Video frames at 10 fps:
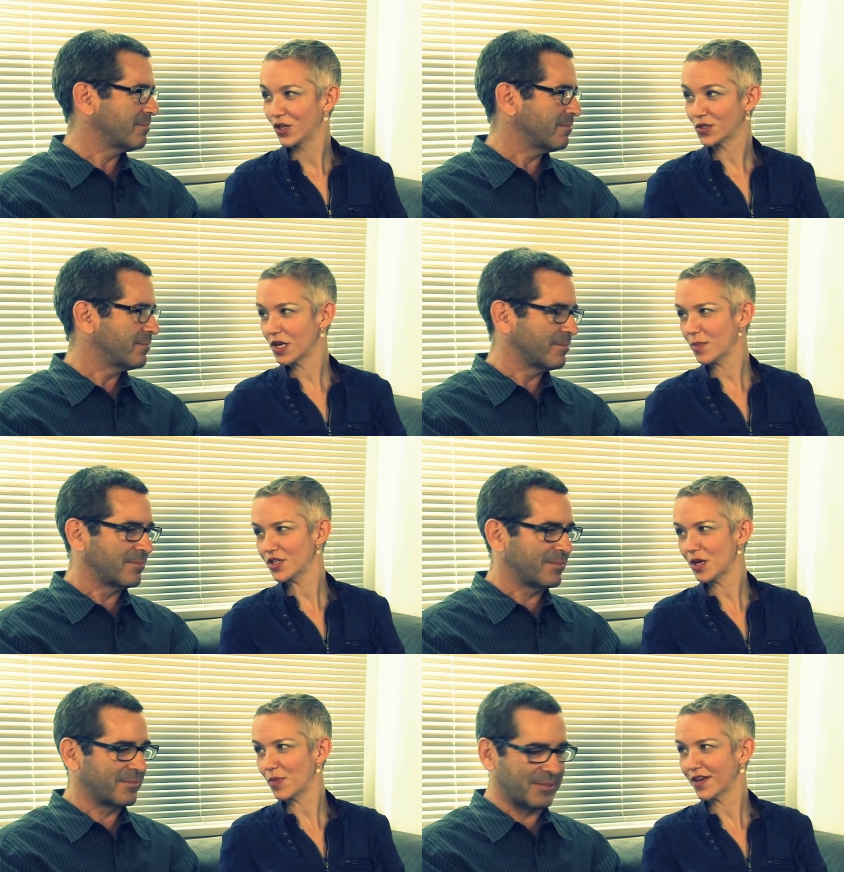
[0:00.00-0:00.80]
Speaker 1: No
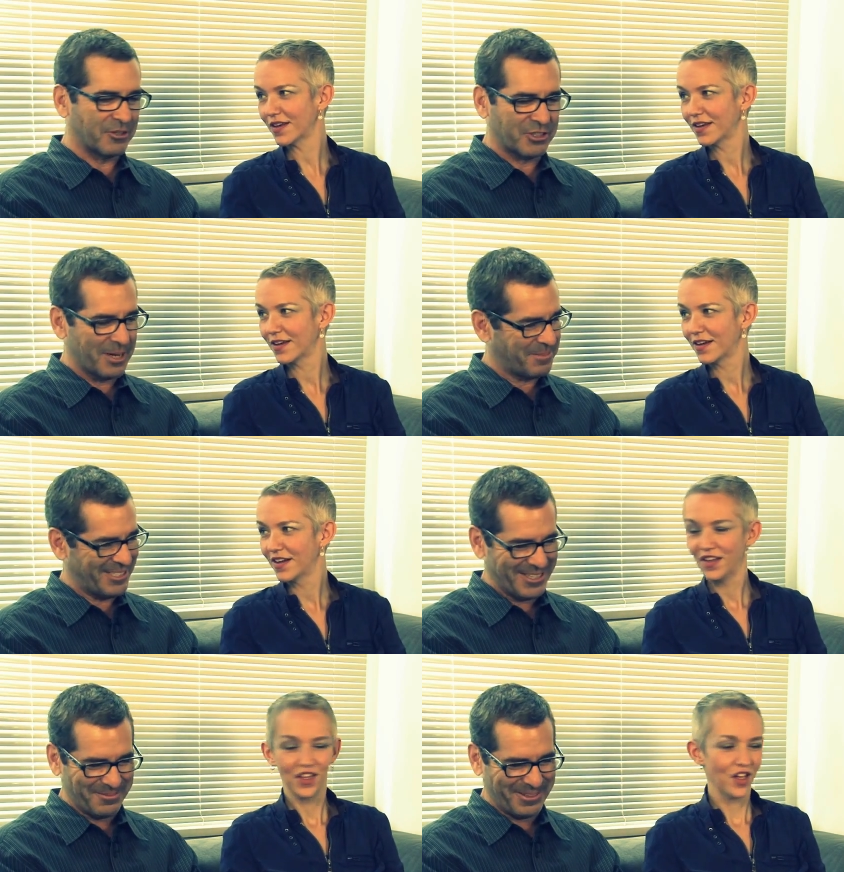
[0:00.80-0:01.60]
zombie jumping.
Speaker 2: No zombie
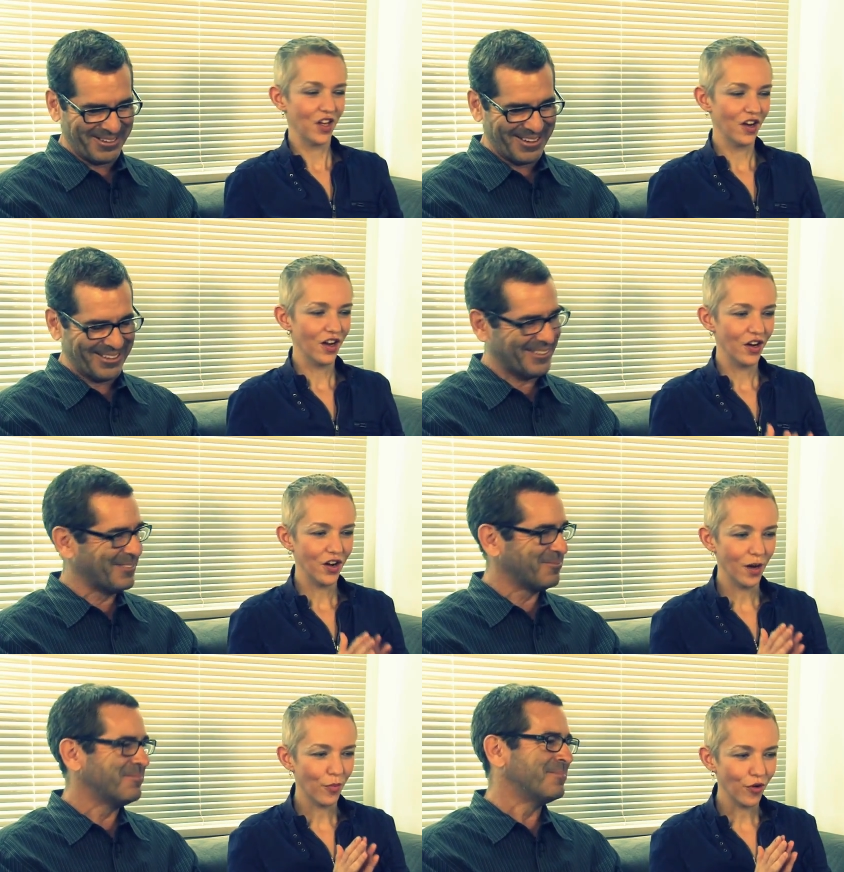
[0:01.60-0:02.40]
jumping, right.
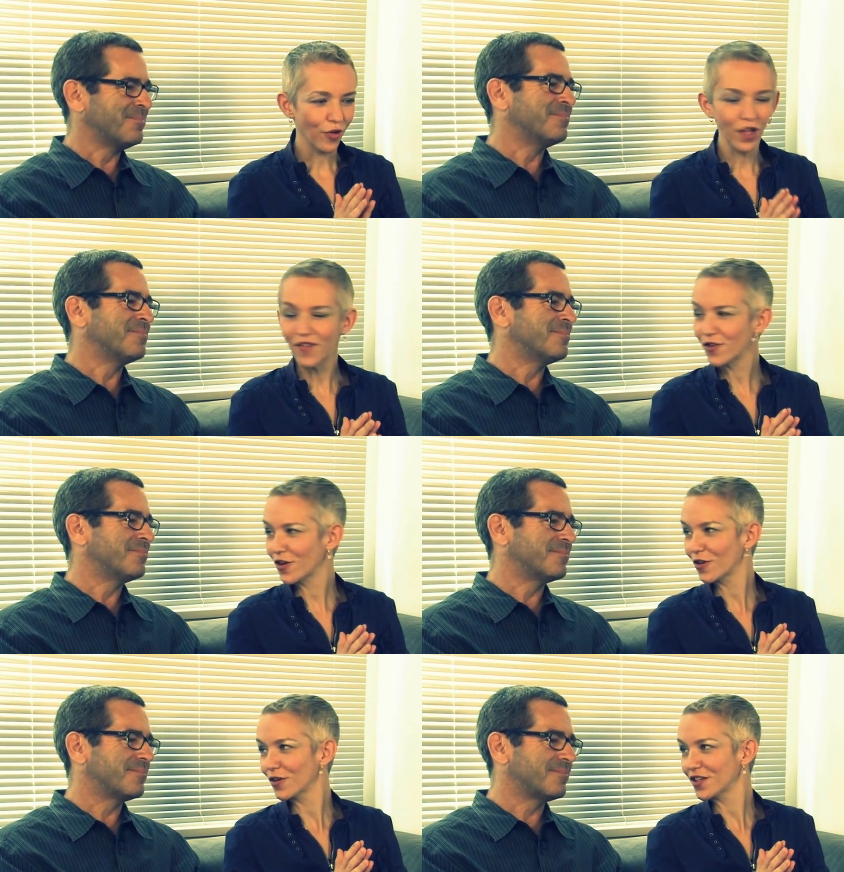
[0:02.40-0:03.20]
Speaker 1: Number
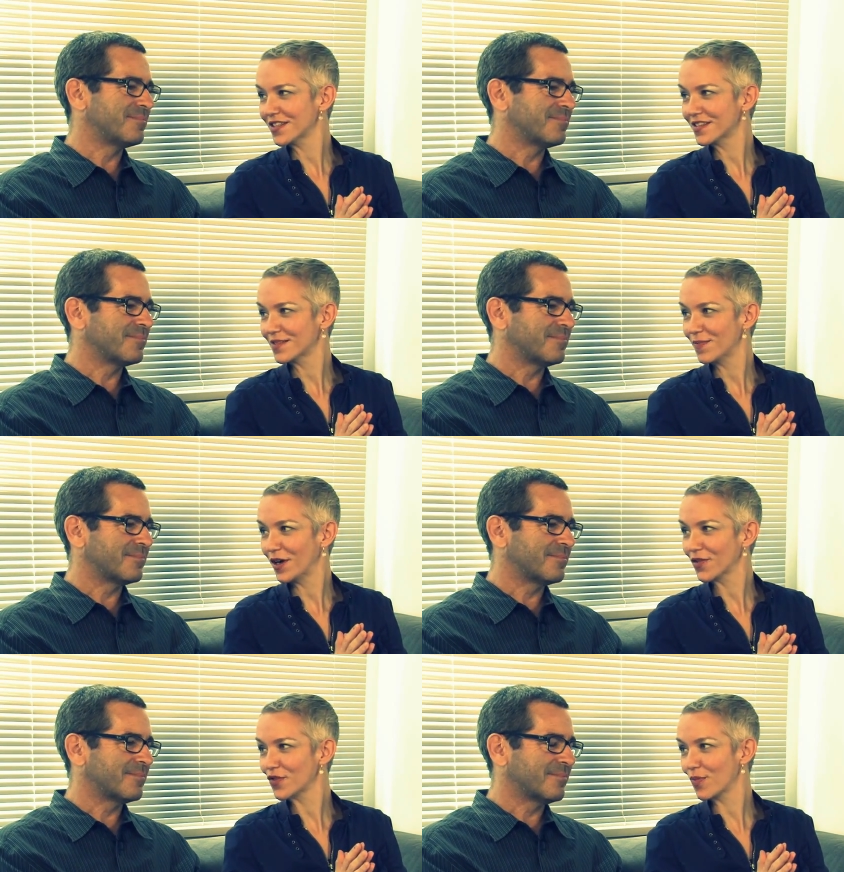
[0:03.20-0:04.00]
11 on our list,
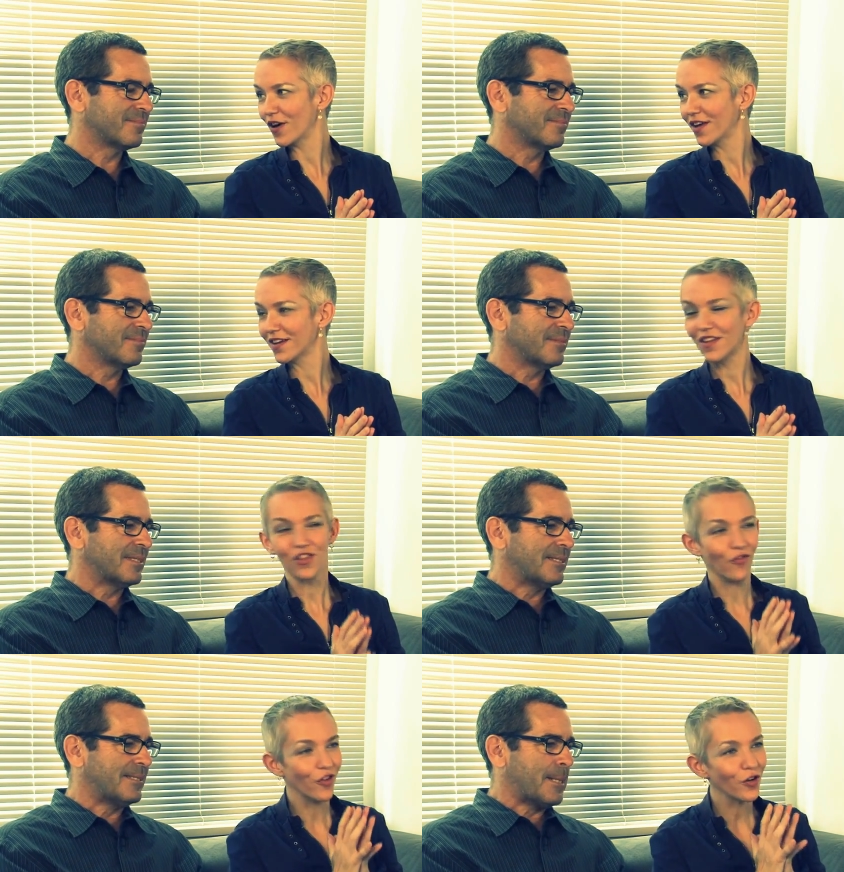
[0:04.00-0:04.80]
Miles O'Brien.
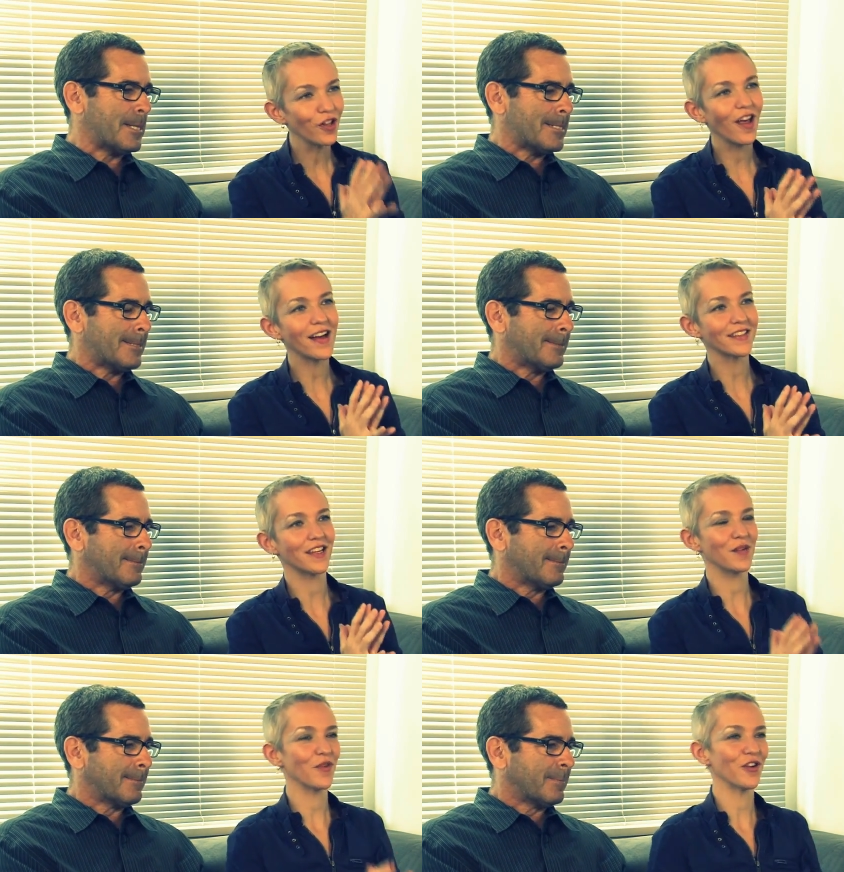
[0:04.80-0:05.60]
The very
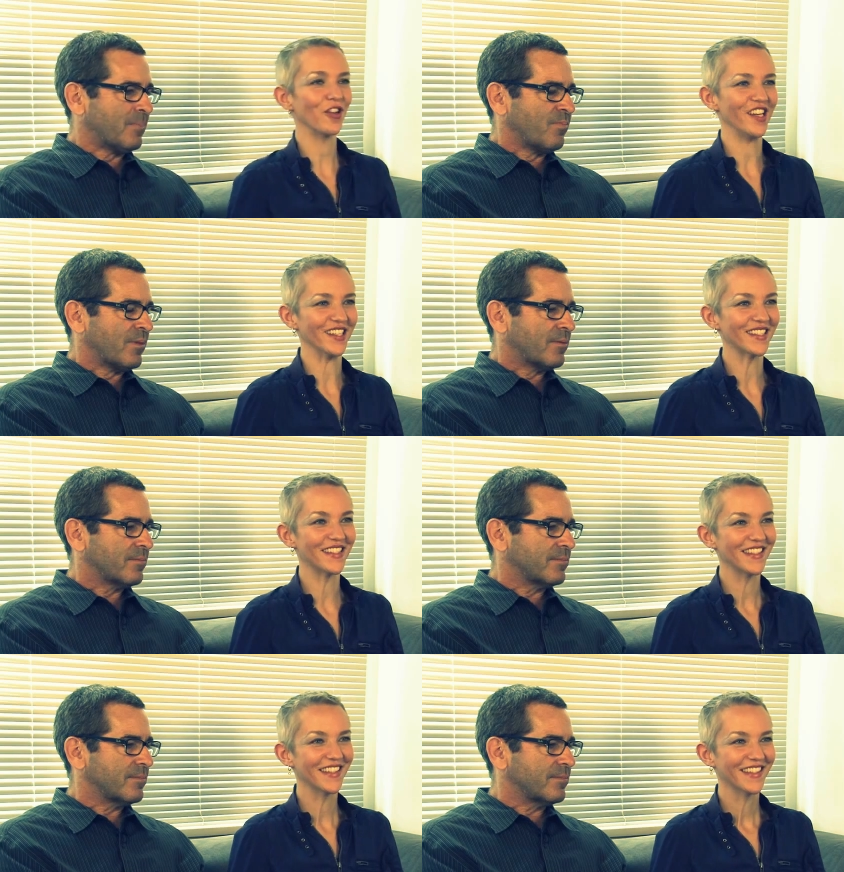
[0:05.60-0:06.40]
last item on our
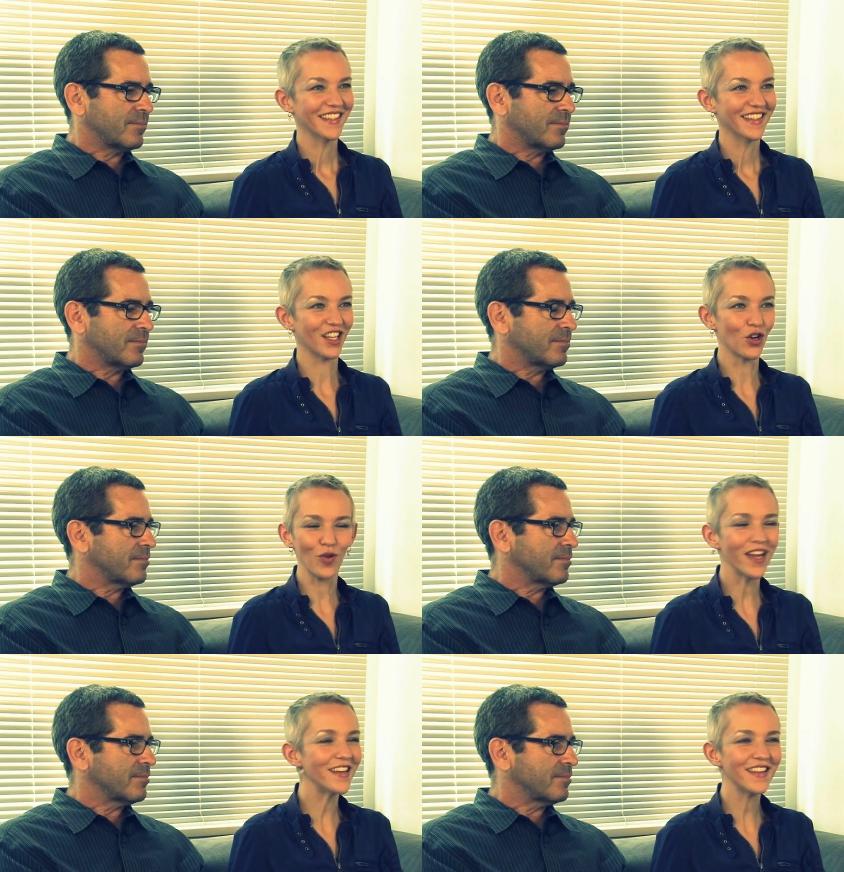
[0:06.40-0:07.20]
list. The
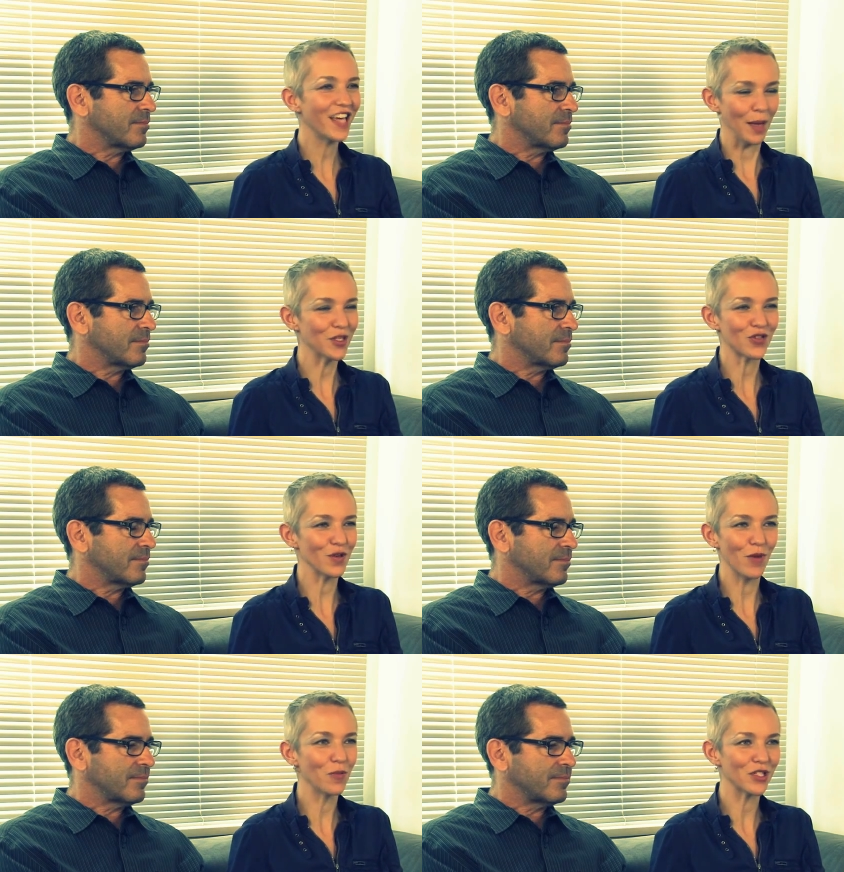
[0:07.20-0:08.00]
great
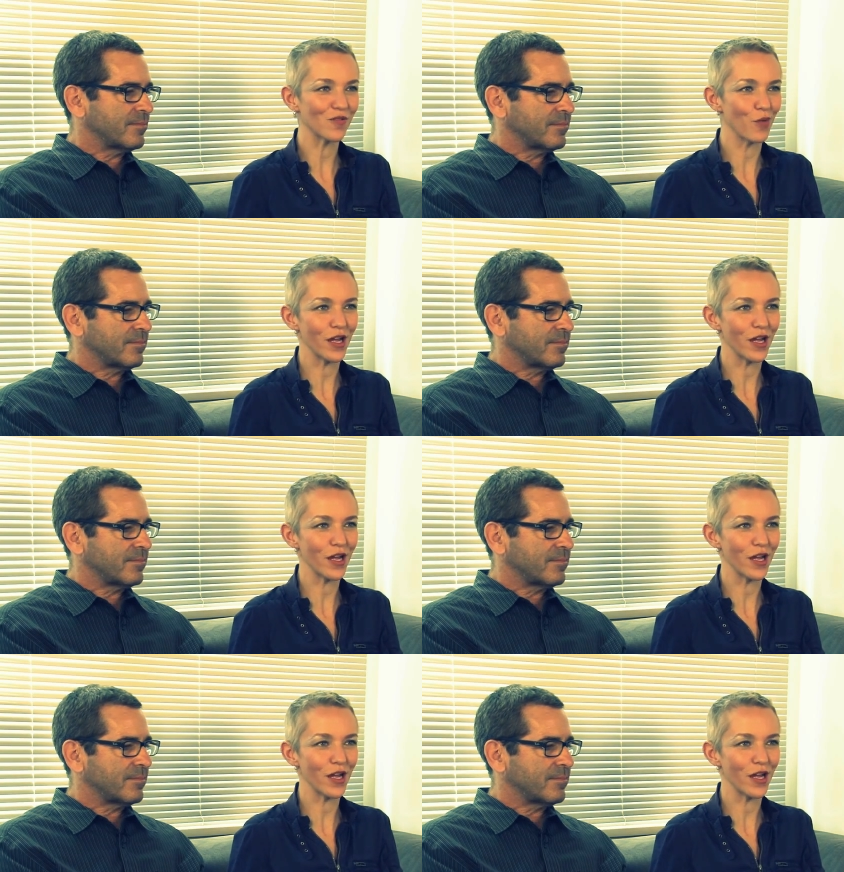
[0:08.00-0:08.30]
chemistry moments